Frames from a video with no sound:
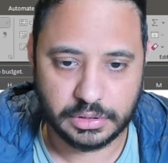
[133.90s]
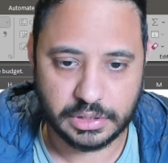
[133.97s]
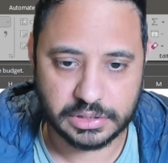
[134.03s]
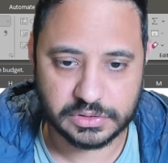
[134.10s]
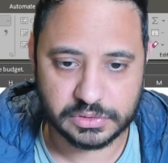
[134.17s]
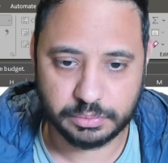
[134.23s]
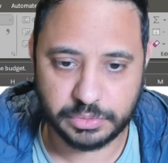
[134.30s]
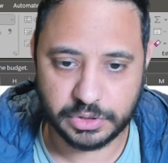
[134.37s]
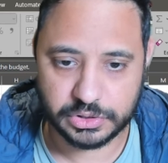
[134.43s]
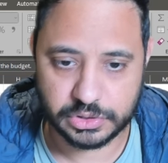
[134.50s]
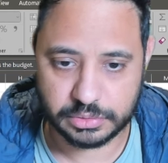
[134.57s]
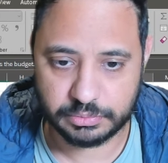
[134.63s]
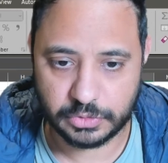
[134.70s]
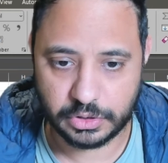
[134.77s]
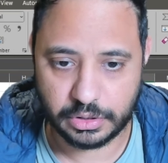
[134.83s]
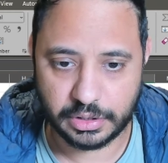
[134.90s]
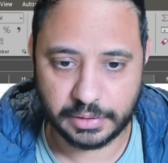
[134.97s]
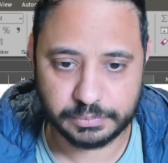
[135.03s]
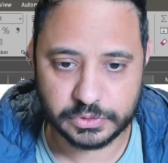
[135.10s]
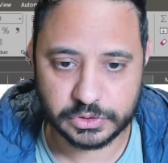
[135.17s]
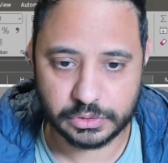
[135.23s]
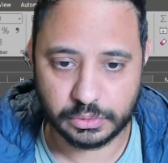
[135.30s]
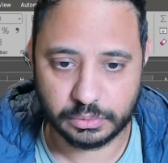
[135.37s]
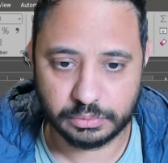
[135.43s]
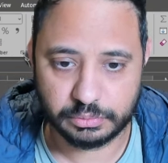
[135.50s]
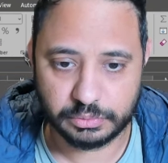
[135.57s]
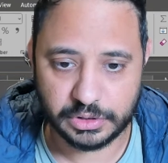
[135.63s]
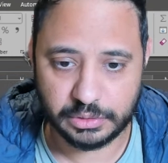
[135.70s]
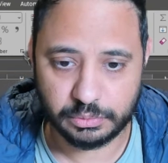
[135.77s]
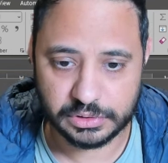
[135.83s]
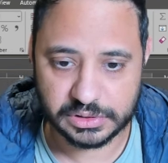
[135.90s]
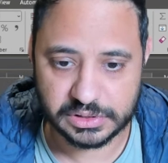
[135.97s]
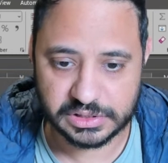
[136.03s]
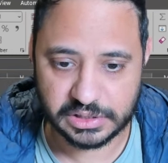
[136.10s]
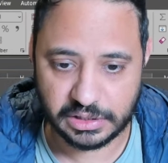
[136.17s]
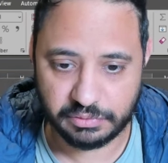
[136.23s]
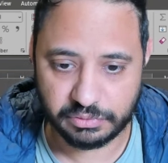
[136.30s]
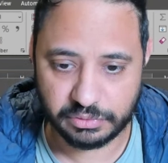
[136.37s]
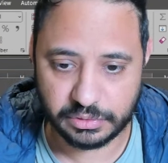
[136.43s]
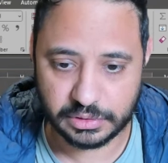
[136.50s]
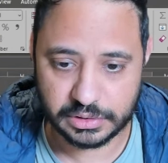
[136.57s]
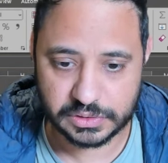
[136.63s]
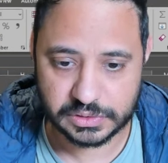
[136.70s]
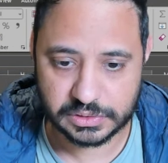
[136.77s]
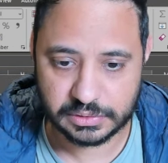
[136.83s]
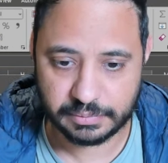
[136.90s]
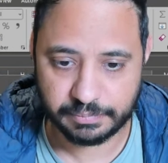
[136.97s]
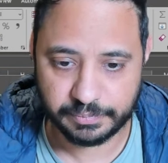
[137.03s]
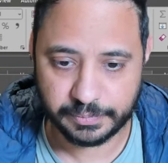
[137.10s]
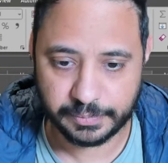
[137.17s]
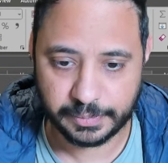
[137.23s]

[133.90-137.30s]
That's the budget. All right, so we will save this